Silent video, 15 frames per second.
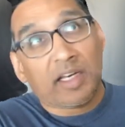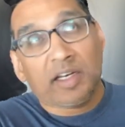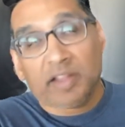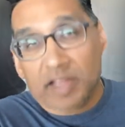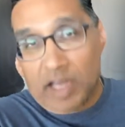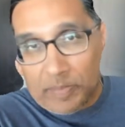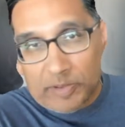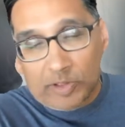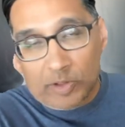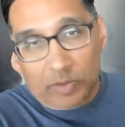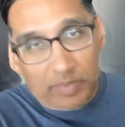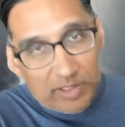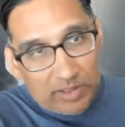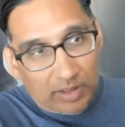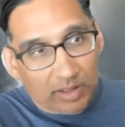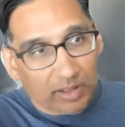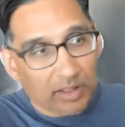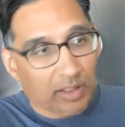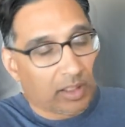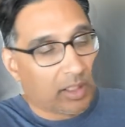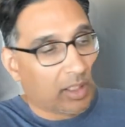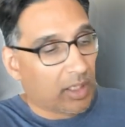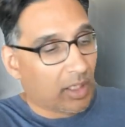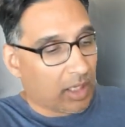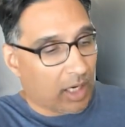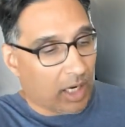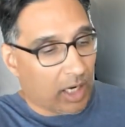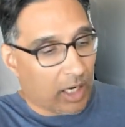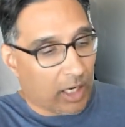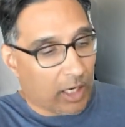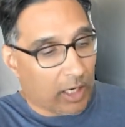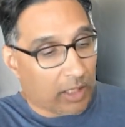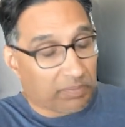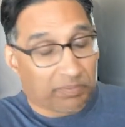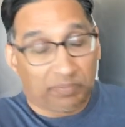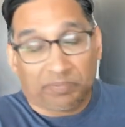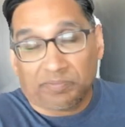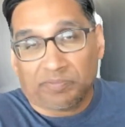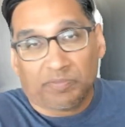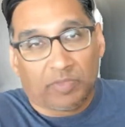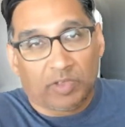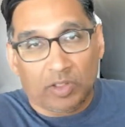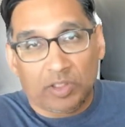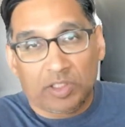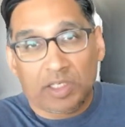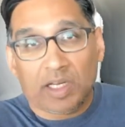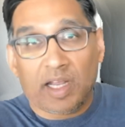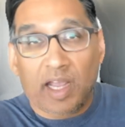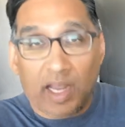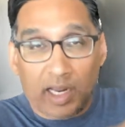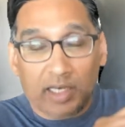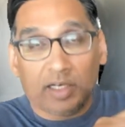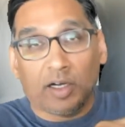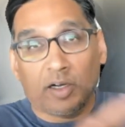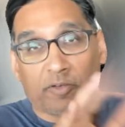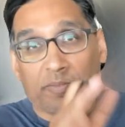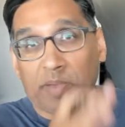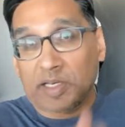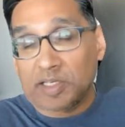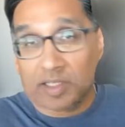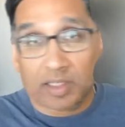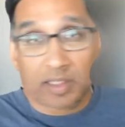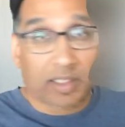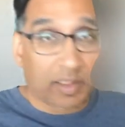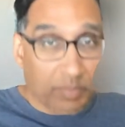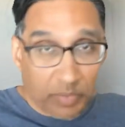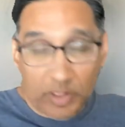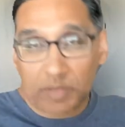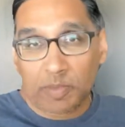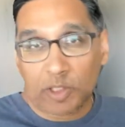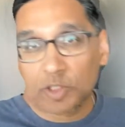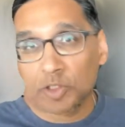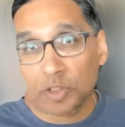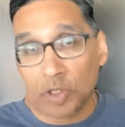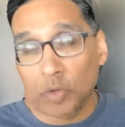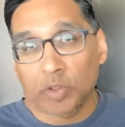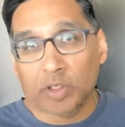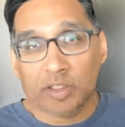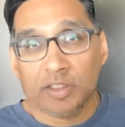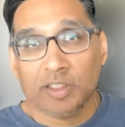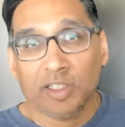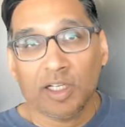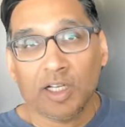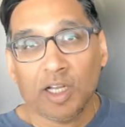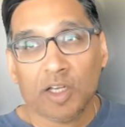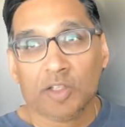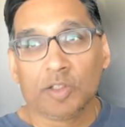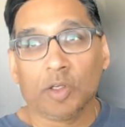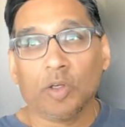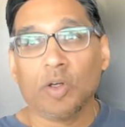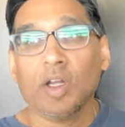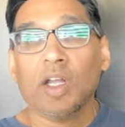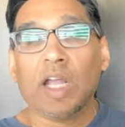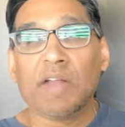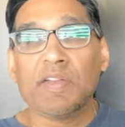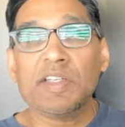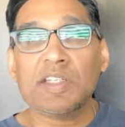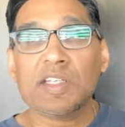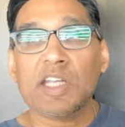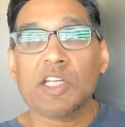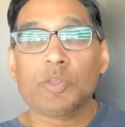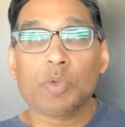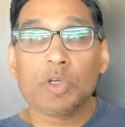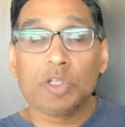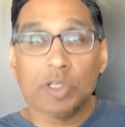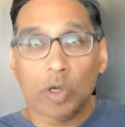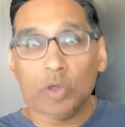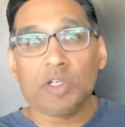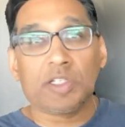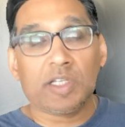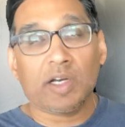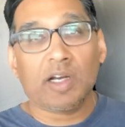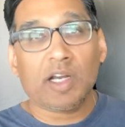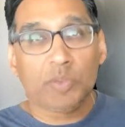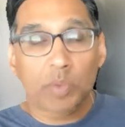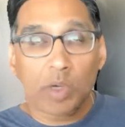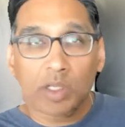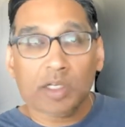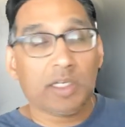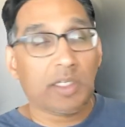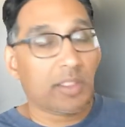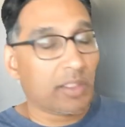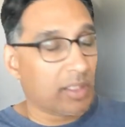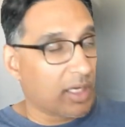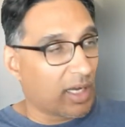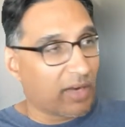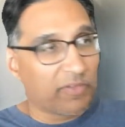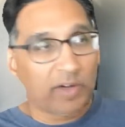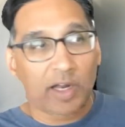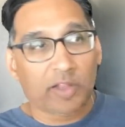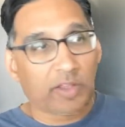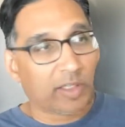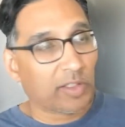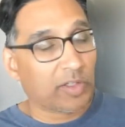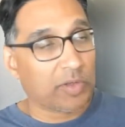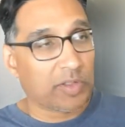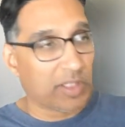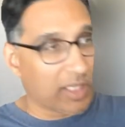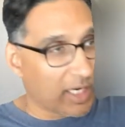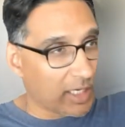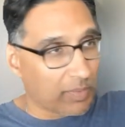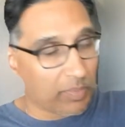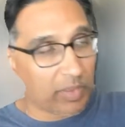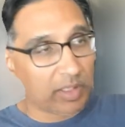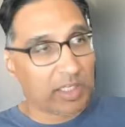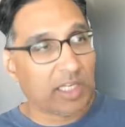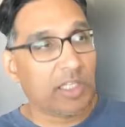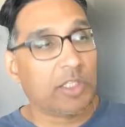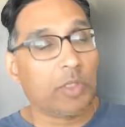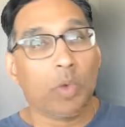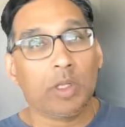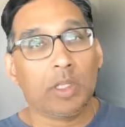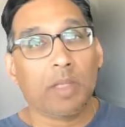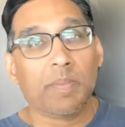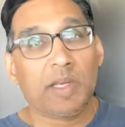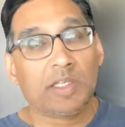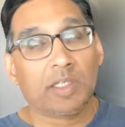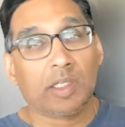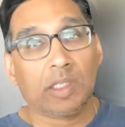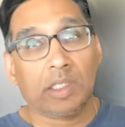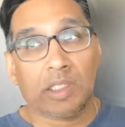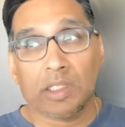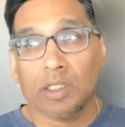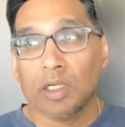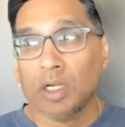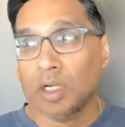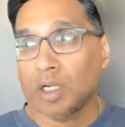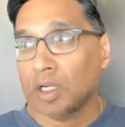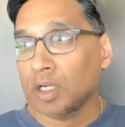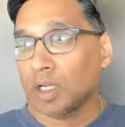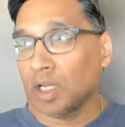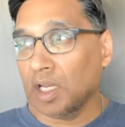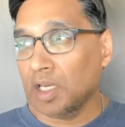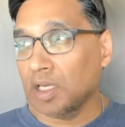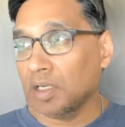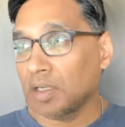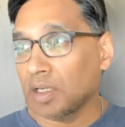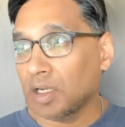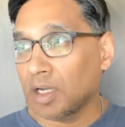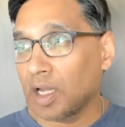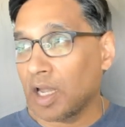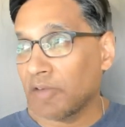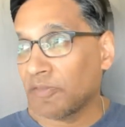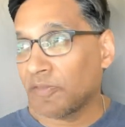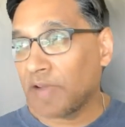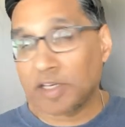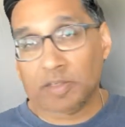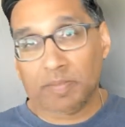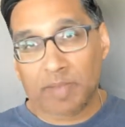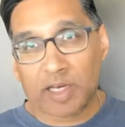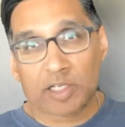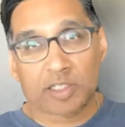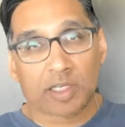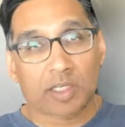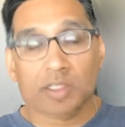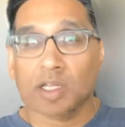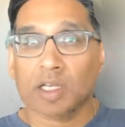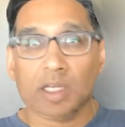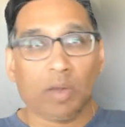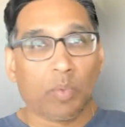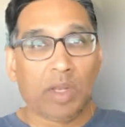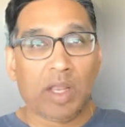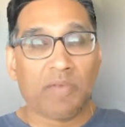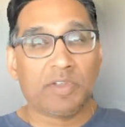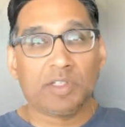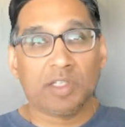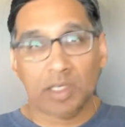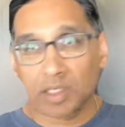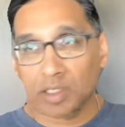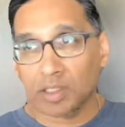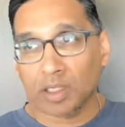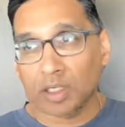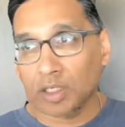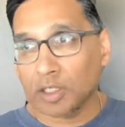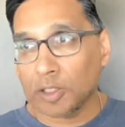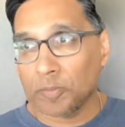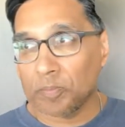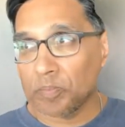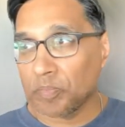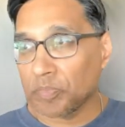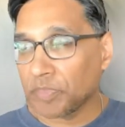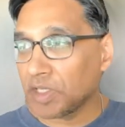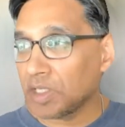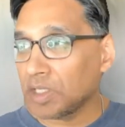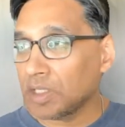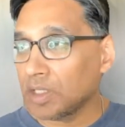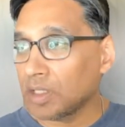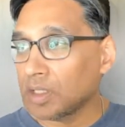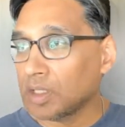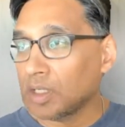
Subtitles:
the episode, basically, you see a head of basically pretty much Yoda. So if this is a case where Yoda's there, as well as, I forgot that dude's name, but he's the one that basically in Phantom Menace says, like, we haven't seen the